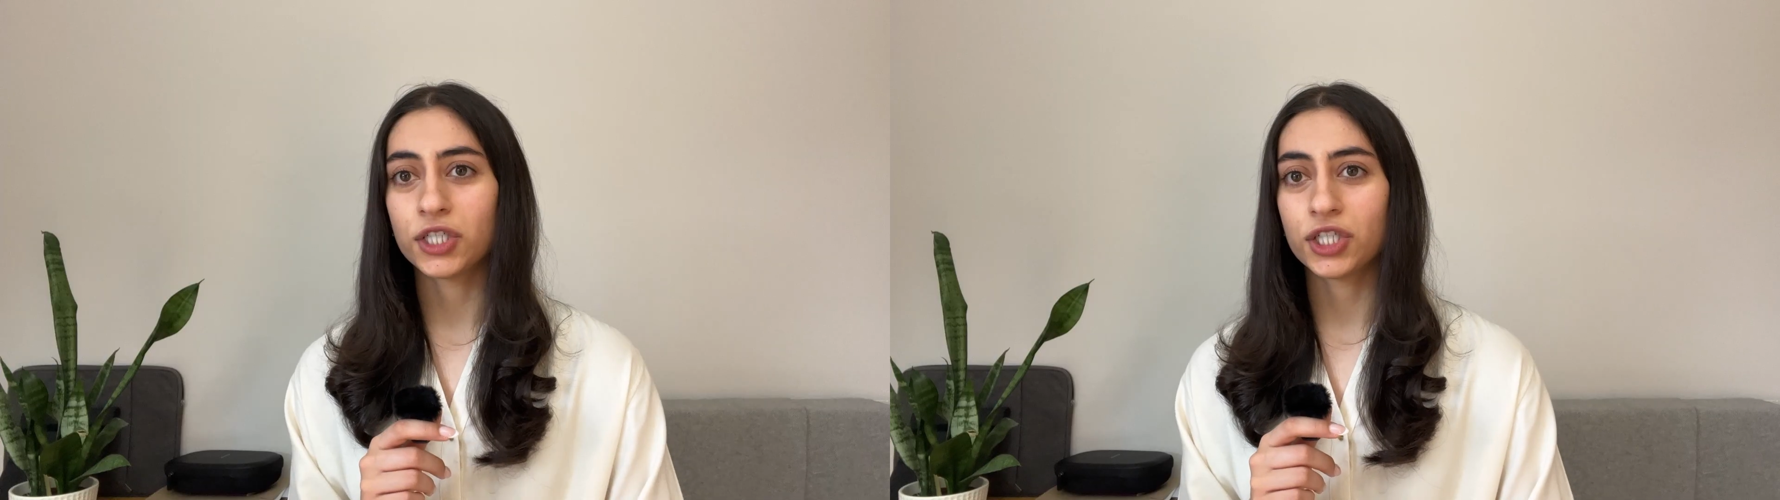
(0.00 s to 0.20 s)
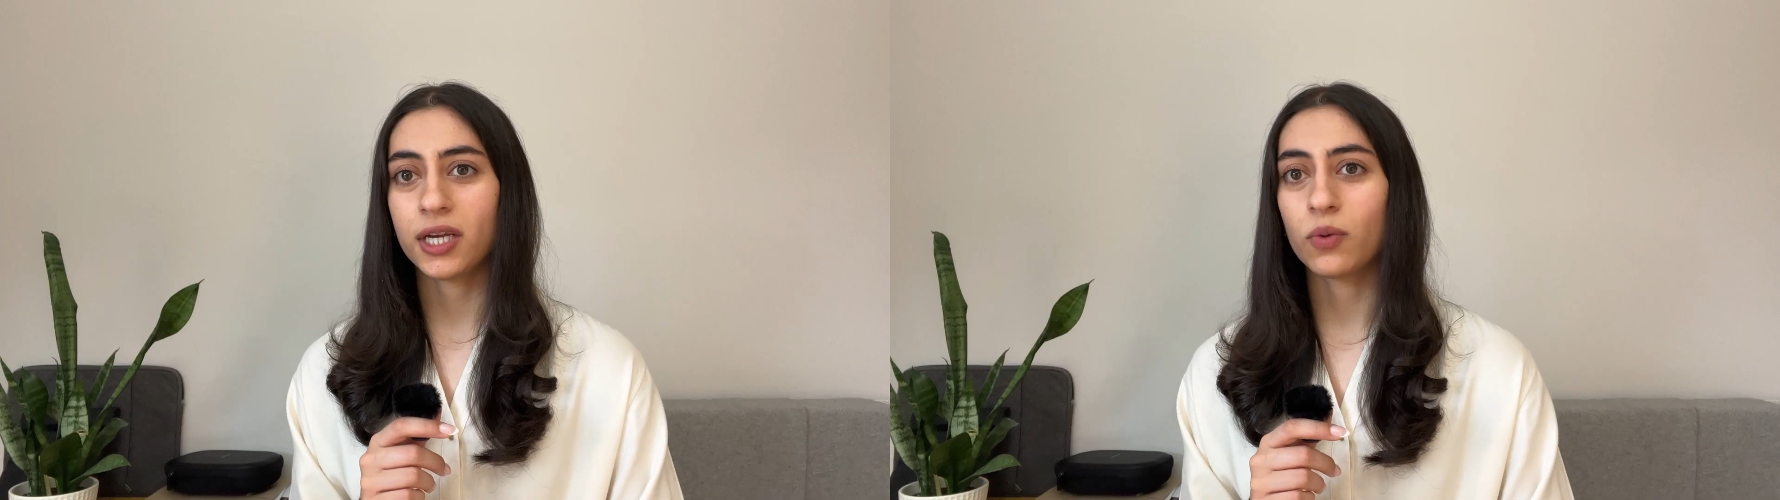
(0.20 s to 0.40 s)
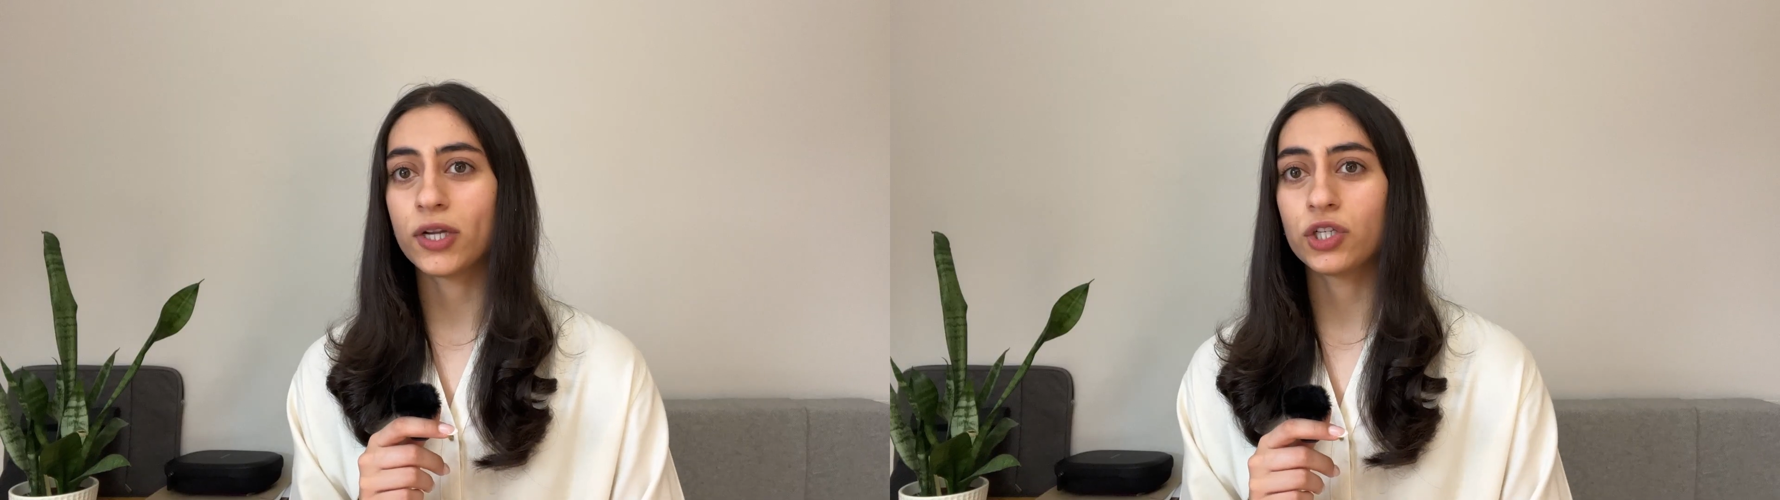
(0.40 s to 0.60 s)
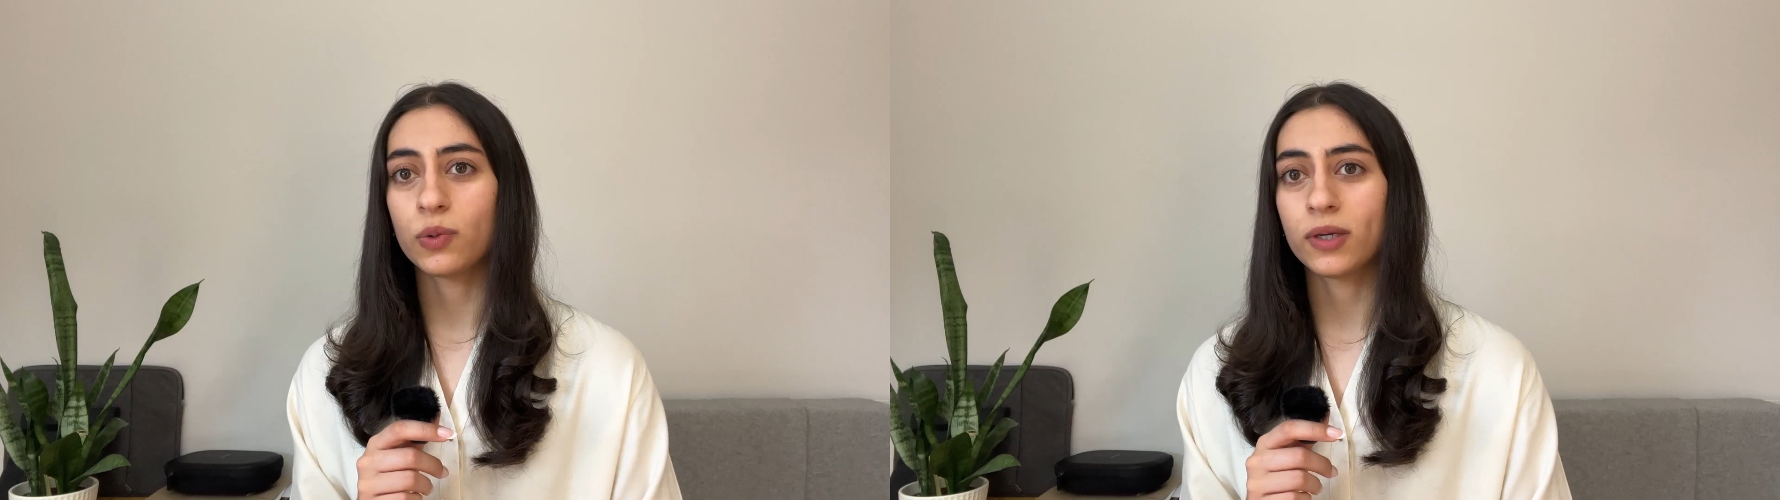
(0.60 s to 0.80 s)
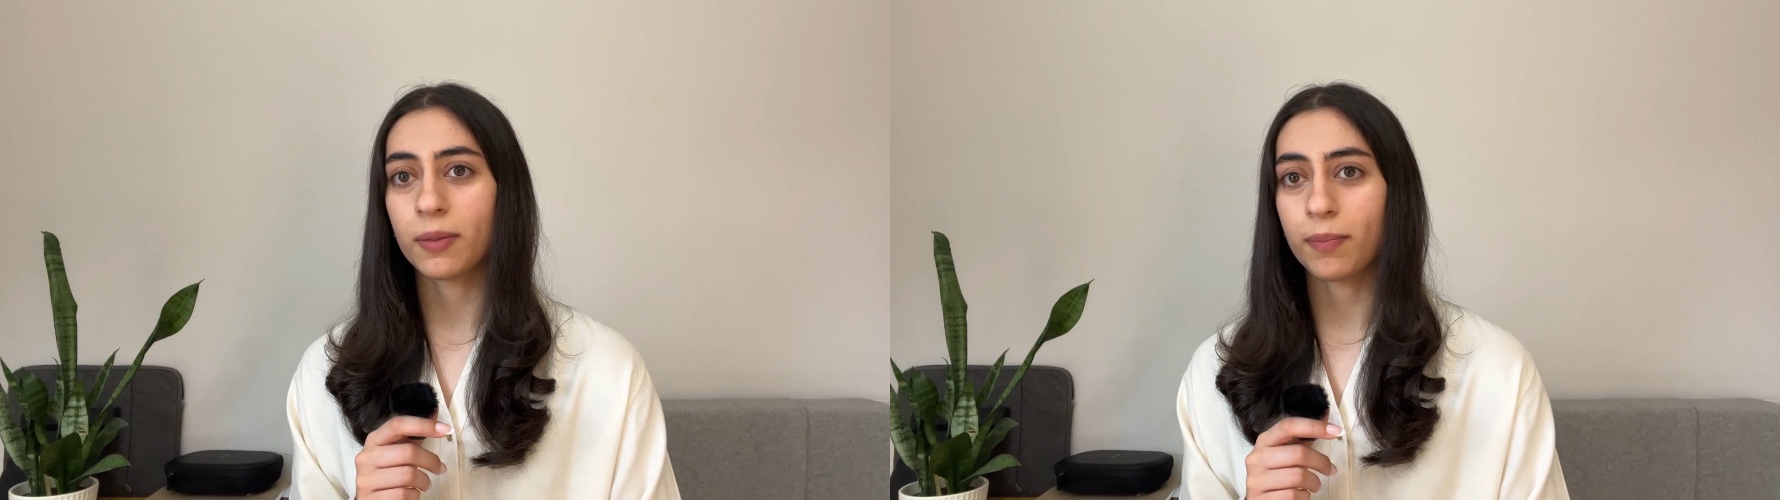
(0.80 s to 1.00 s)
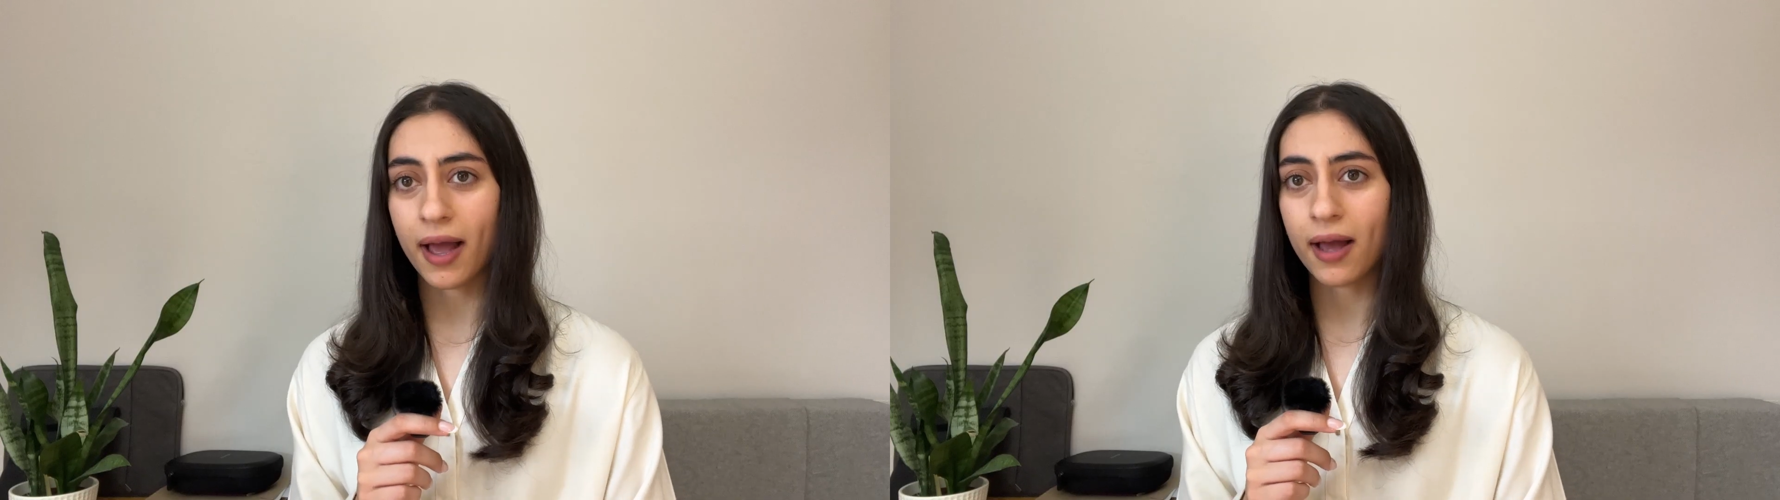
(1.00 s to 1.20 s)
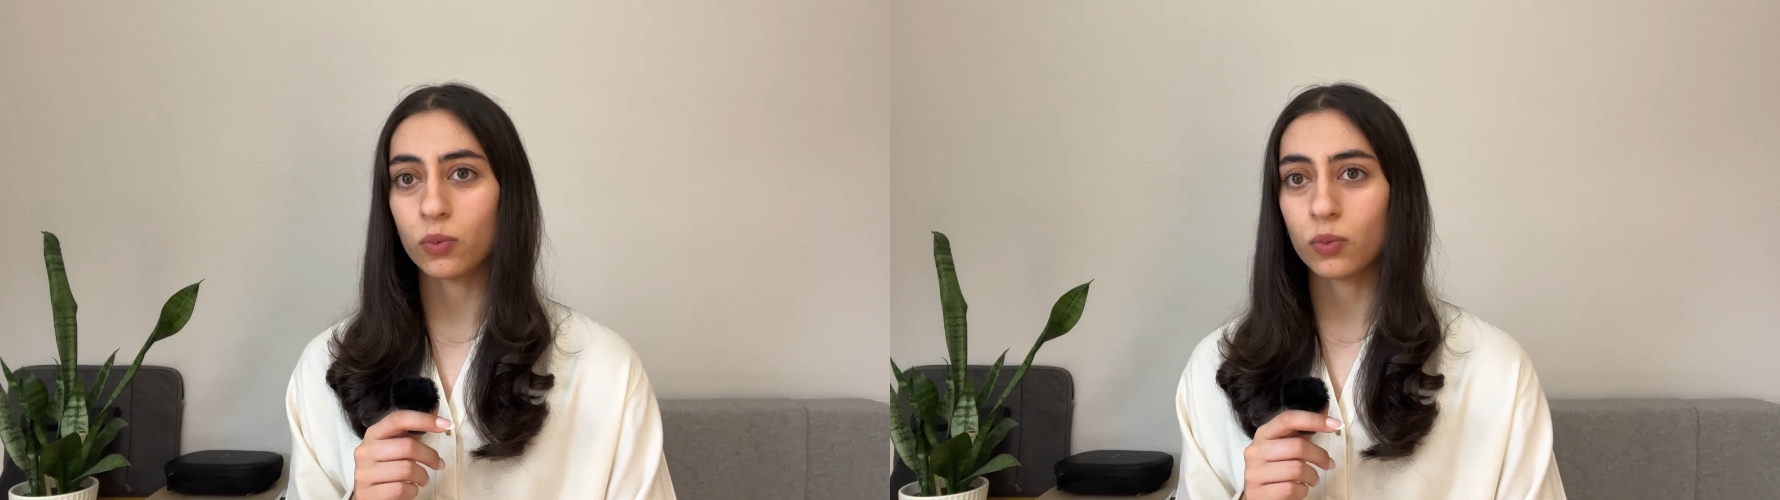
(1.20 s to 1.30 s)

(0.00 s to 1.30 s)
sheet when doing the PAT,